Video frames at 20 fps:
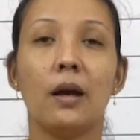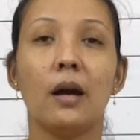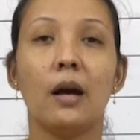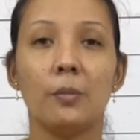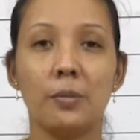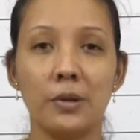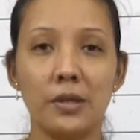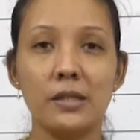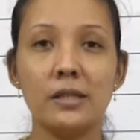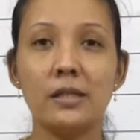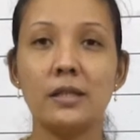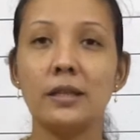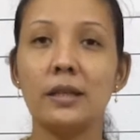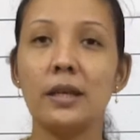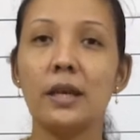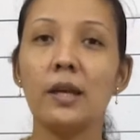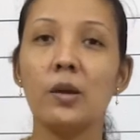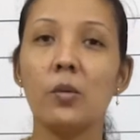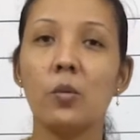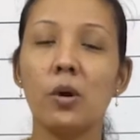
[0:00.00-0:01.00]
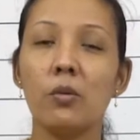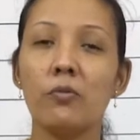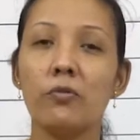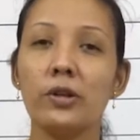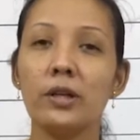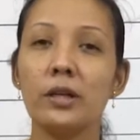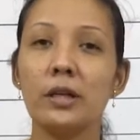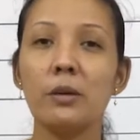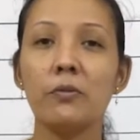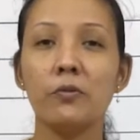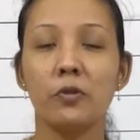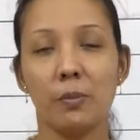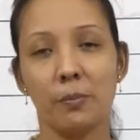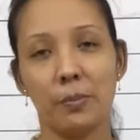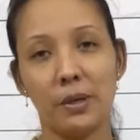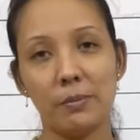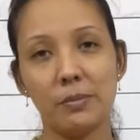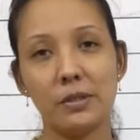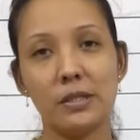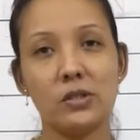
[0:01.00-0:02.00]
A pleasant day and a warm welcome from
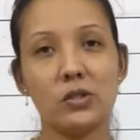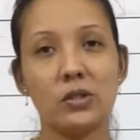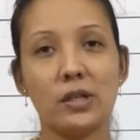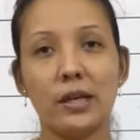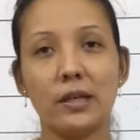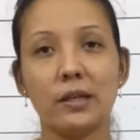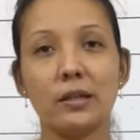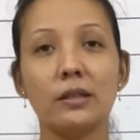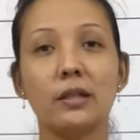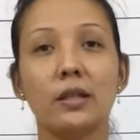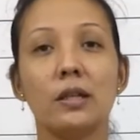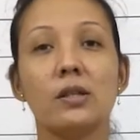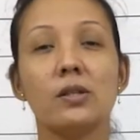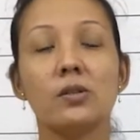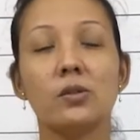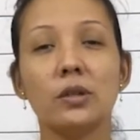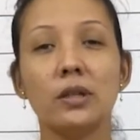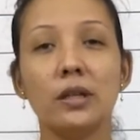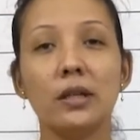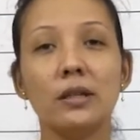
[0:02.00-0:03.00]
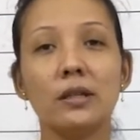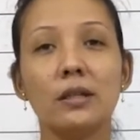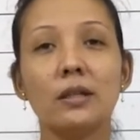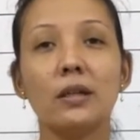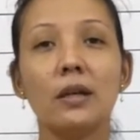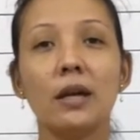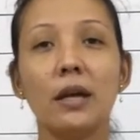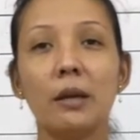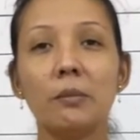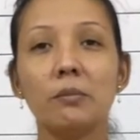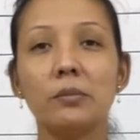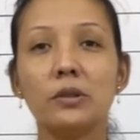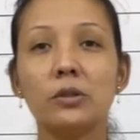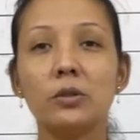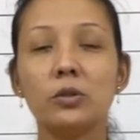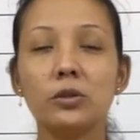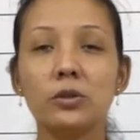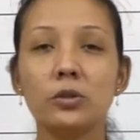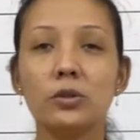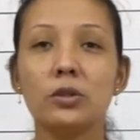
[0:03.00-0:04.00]
Pebbles channel. Today here I am
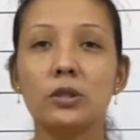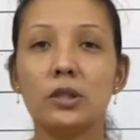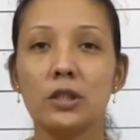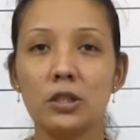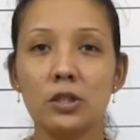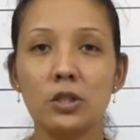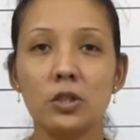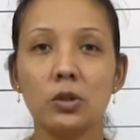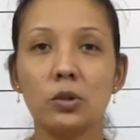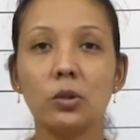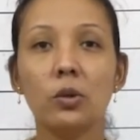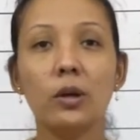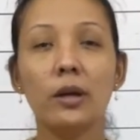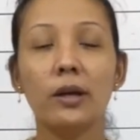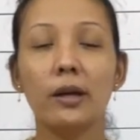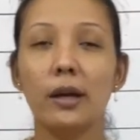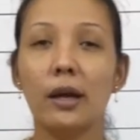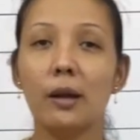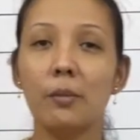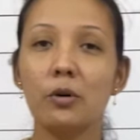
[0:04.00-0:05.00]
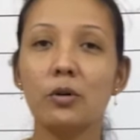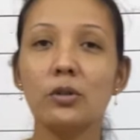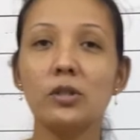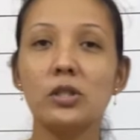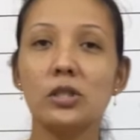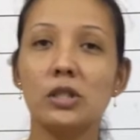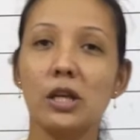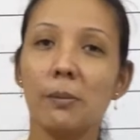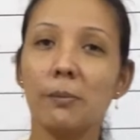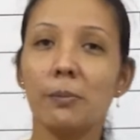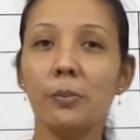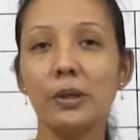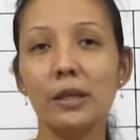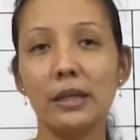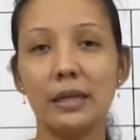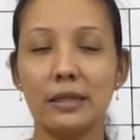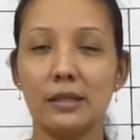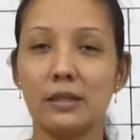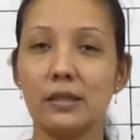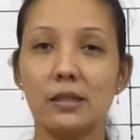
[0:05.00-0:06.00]
going to teach you about
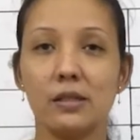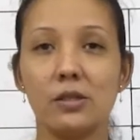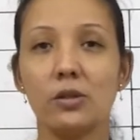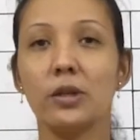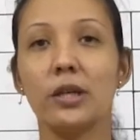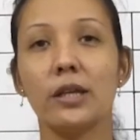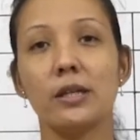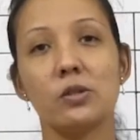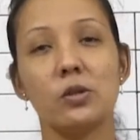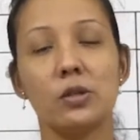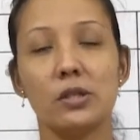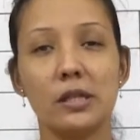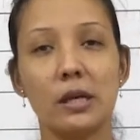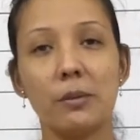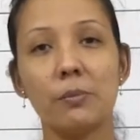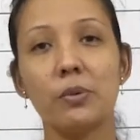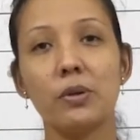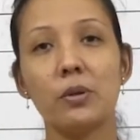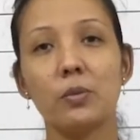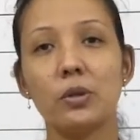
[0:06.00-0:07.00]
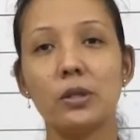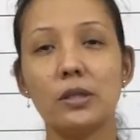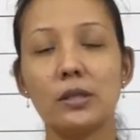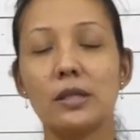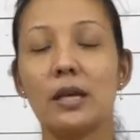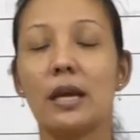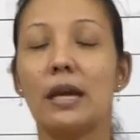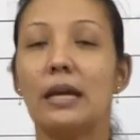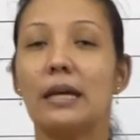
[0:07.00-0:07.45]
jumbled letters. Okay, so jumbled words.